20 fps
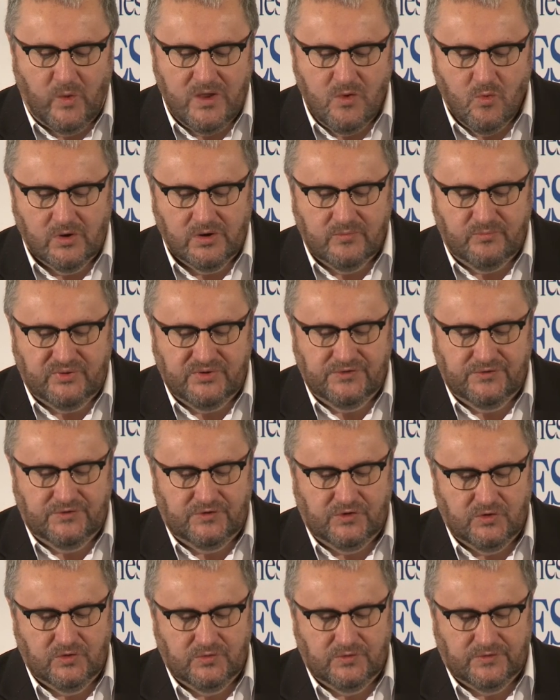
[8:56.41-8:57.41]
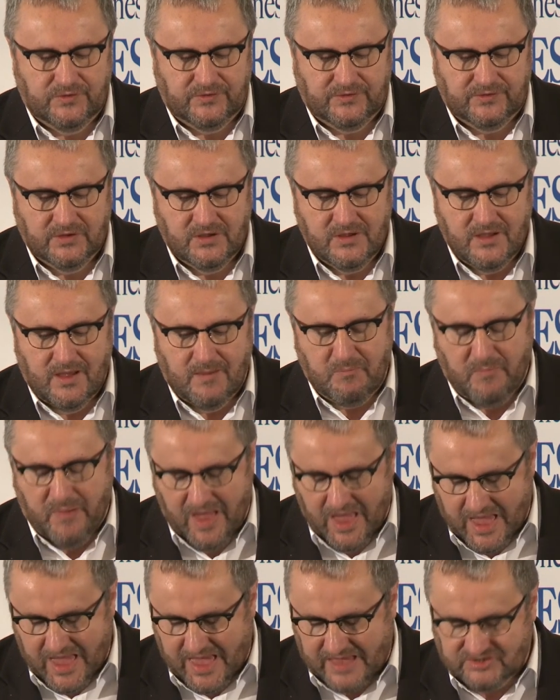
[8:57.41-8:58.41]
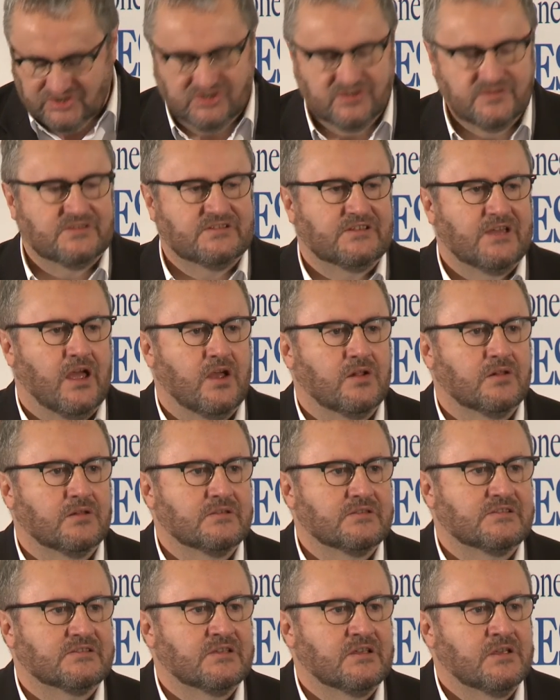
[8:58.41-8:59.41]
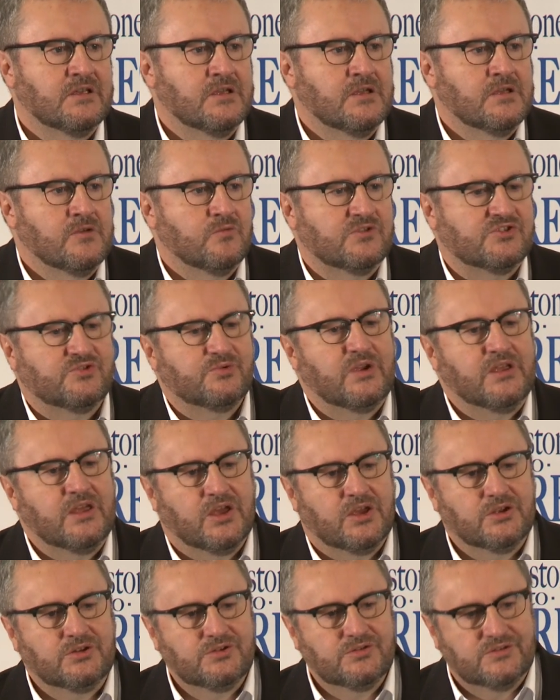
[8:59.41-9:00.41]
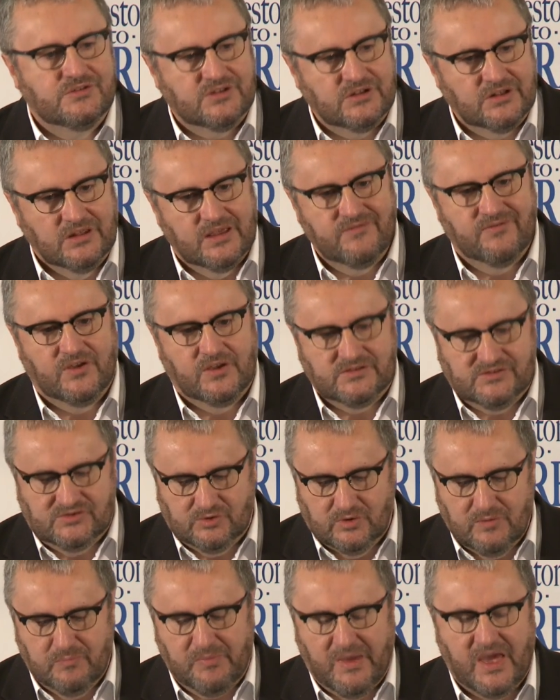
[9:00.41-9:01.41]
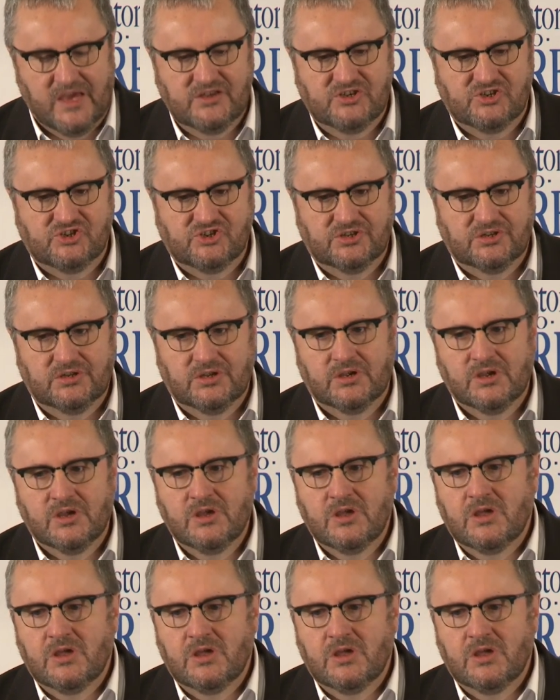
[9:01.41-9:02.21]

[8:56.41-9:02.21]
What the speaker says: we want to produce a patch of cells which we can deliver to a patient,